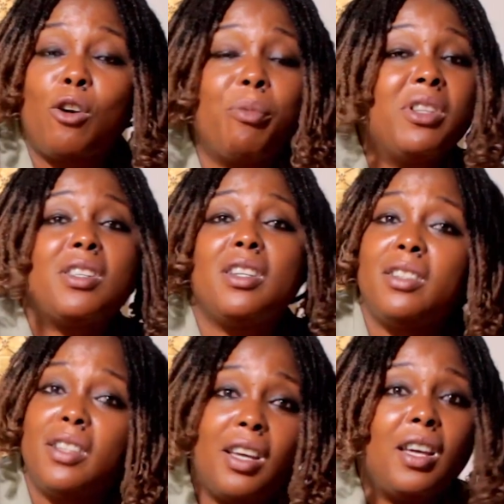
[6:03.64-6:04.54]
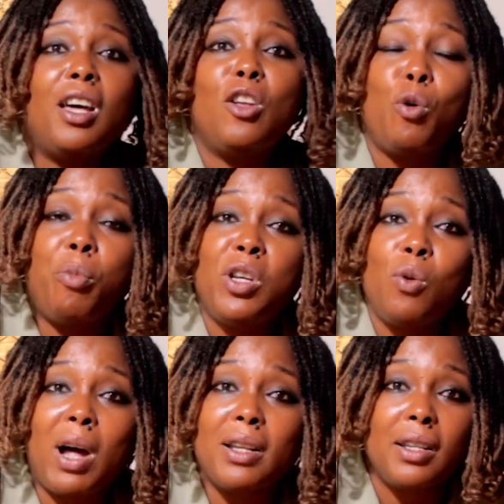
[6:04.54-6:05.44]
Robinson, they will be
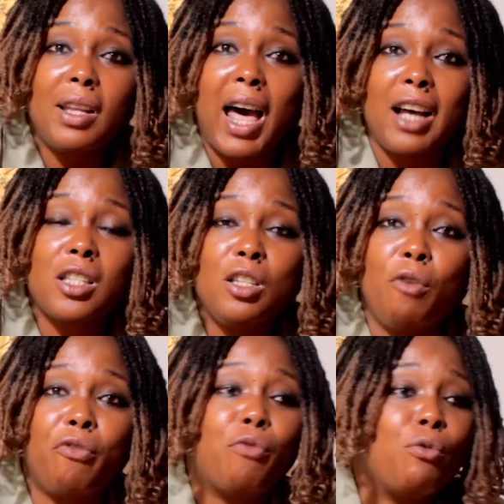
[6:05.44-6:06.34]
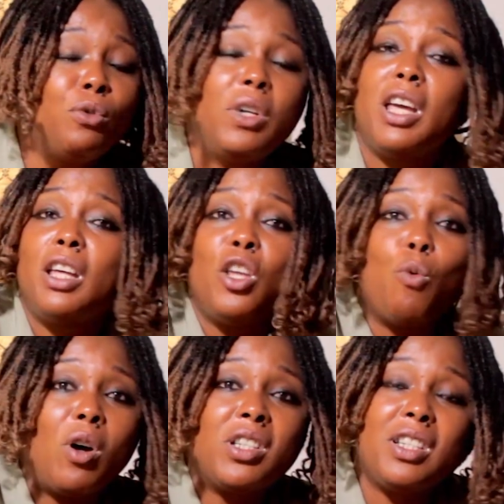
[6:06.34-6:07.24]
the one asking you for food. They
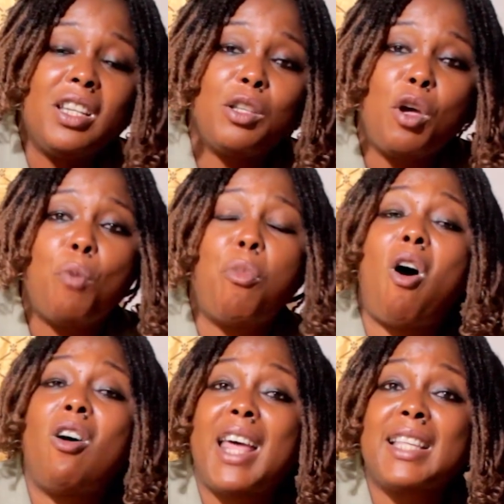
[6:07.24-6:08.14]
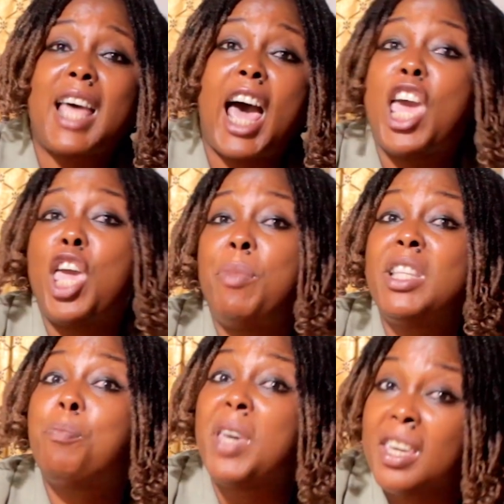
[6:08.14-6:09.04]
want this, but others are a
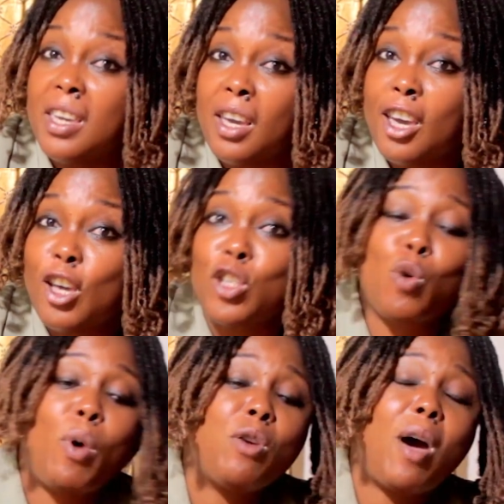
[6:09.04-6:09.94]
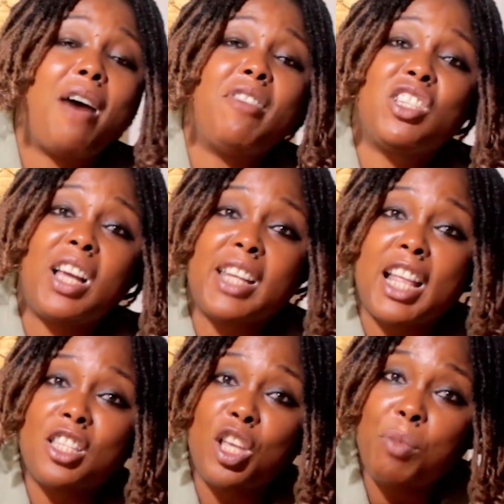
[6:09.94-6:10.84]
bit picky. So when you have a child
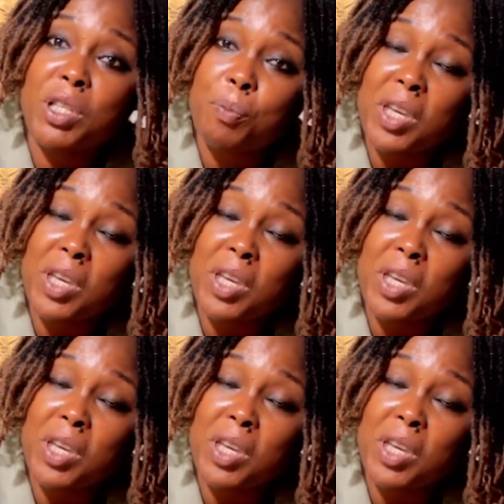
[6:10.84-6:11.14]
that's a bit